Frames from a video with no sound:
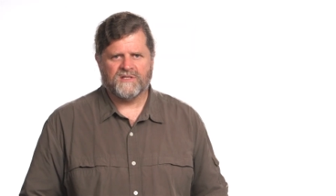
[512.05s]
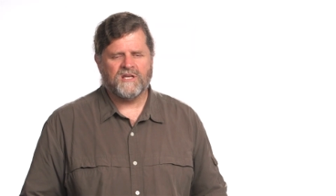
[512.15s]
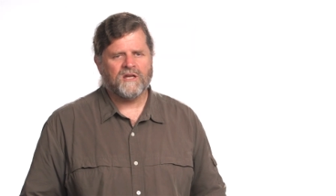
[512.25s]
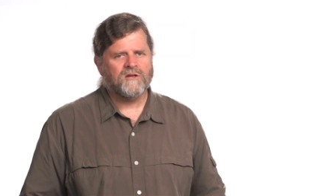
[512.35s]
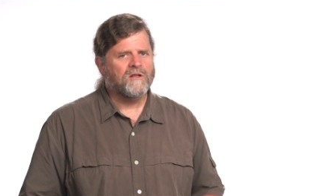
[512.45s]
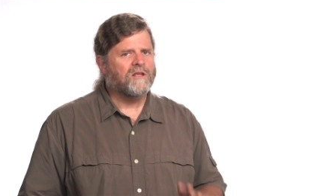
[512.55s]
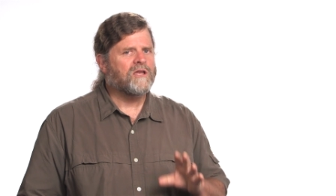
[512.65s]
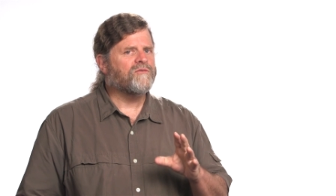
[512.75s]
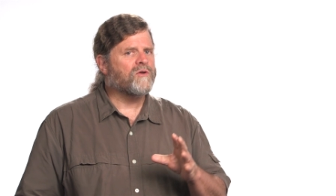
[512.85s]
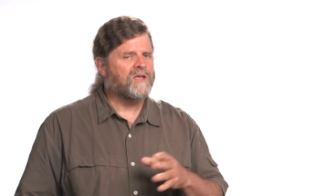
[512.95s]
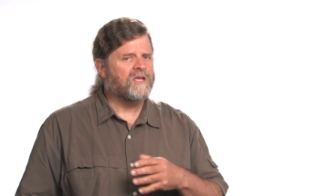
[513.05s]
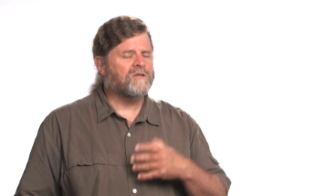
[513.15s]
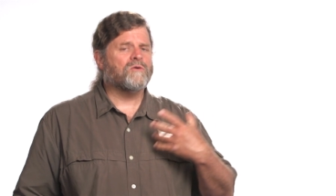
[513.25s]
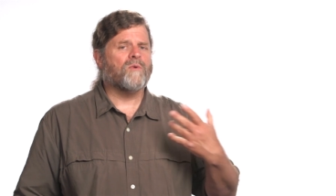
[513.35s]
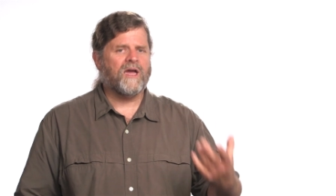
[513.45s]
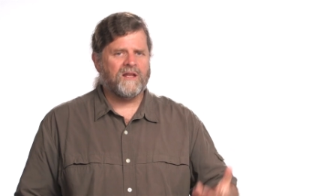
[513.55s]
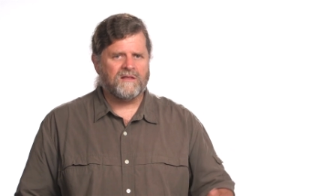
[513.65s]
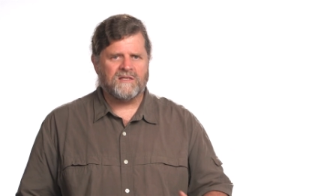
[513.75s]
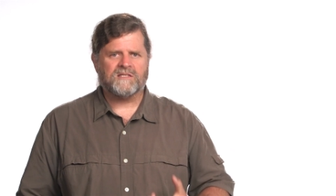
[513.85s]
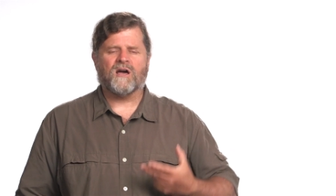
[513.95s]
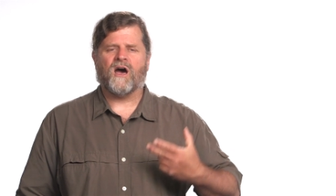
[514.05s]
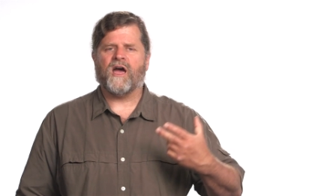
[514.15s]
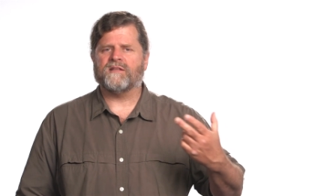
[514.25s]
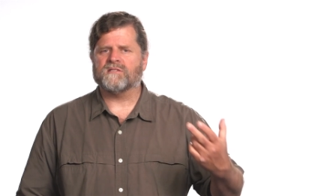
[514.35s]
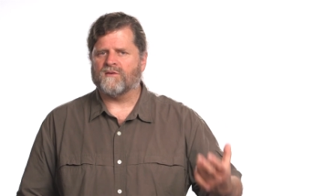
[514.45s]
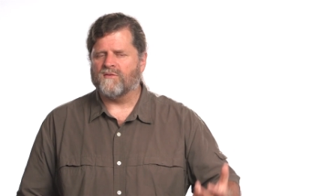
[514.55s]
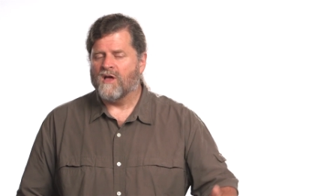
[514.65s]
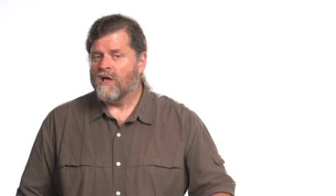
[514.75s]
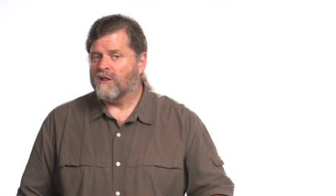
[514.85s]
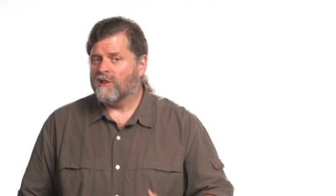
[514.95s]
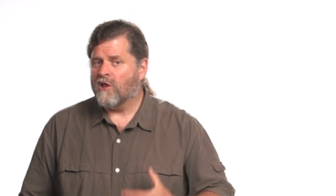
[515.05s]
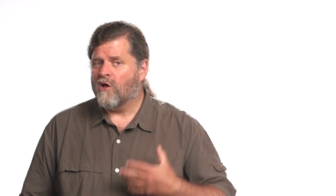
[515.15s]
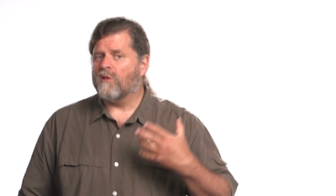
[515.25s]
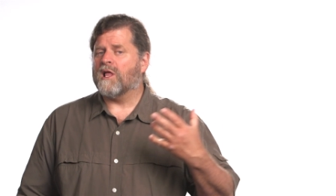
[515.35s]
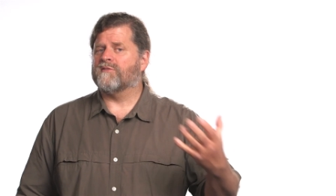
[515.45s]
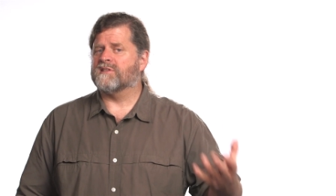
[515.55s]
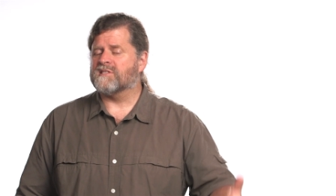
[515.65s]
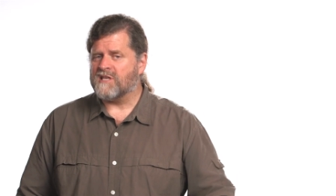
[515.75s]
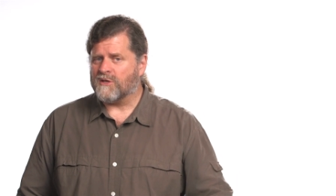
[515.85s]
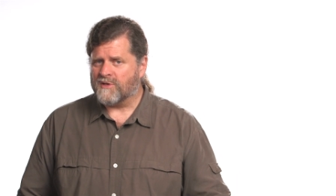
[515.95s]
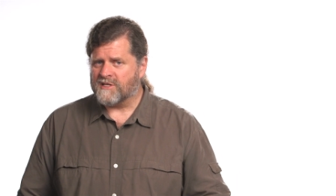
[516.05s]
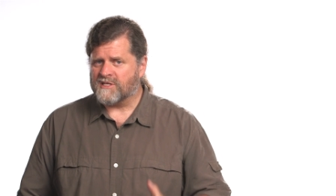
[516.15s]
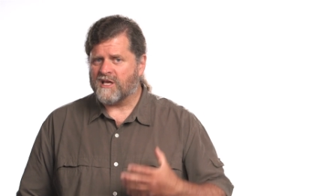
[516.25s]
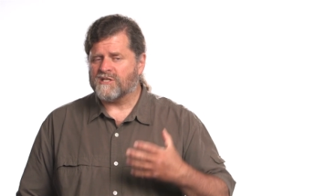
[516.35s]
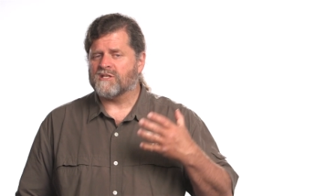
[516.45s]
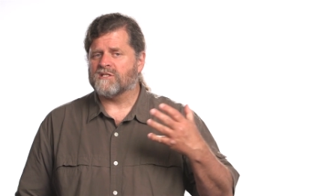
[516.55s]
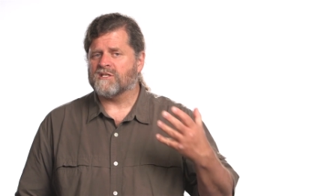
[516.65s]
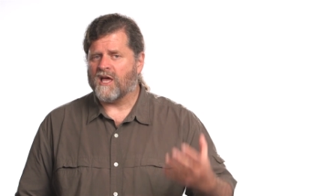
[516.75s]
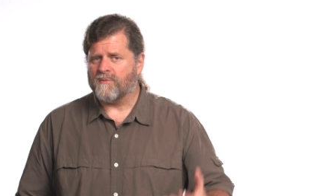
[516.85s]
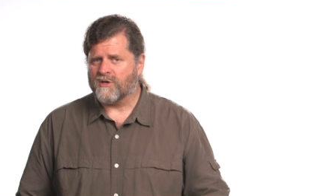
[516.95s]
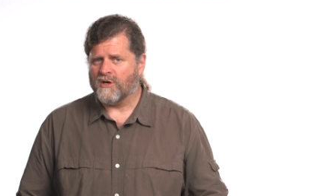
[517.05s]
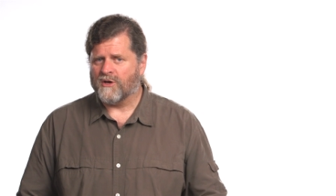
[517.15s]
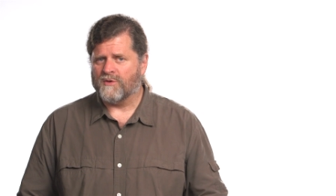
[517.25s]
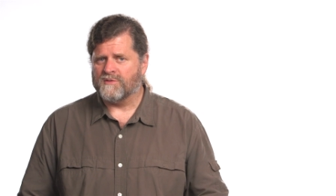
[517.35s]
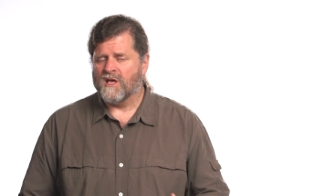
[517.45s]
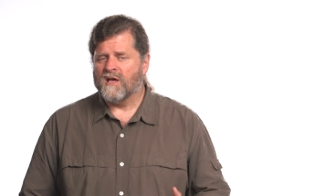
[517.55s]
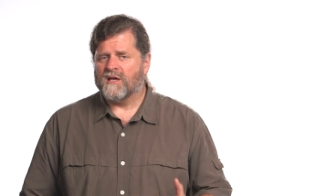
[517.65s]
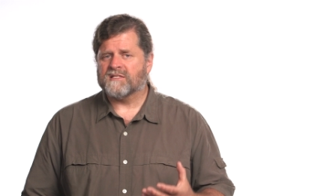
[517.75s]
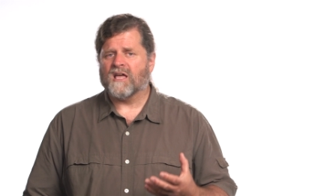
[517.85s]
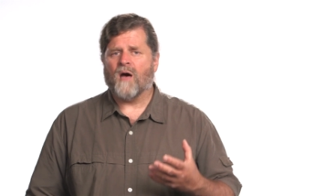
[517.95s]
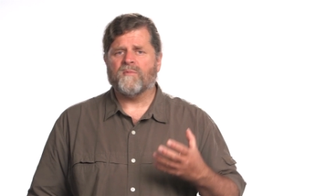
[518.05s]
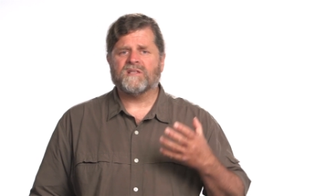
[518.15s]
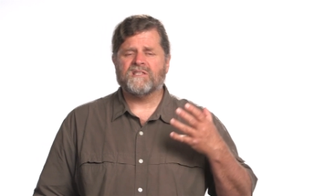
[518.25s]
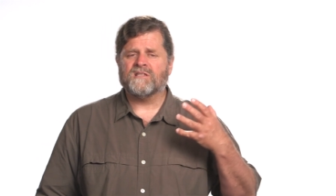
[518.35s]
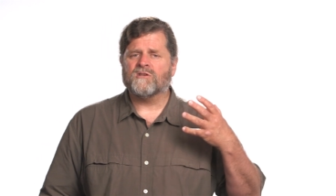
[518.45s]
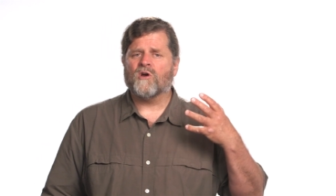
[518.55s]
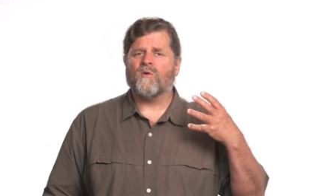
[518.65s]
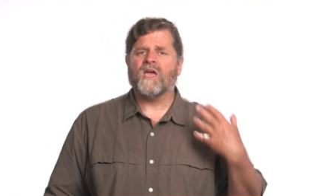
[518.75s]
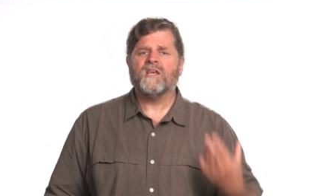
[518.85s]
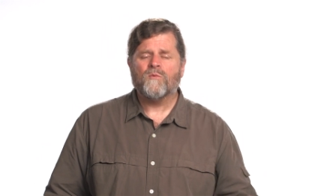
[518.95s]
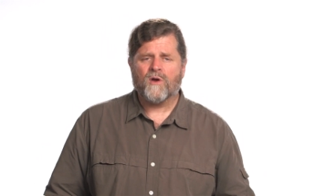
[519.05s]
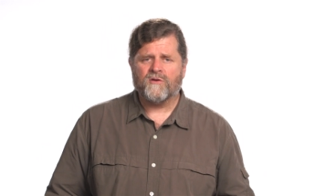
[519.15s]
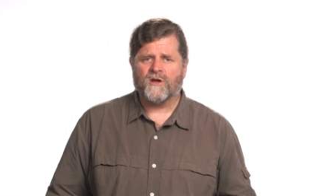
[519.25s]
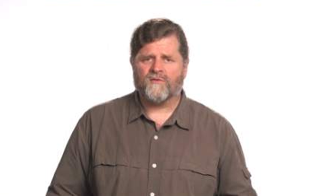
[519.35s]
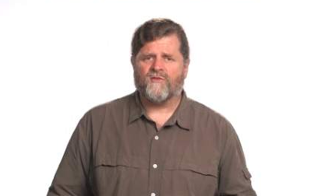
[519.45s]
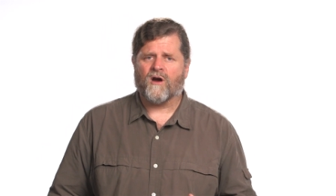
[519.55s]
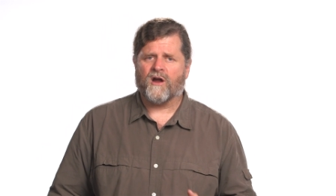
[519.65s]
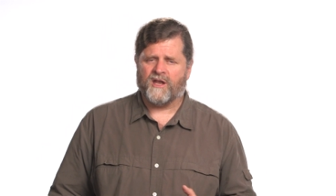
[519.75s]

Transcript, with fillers: particularly if you're into writing these kinds of low-level synchronization type codes. Atomic didn't go anywhere near far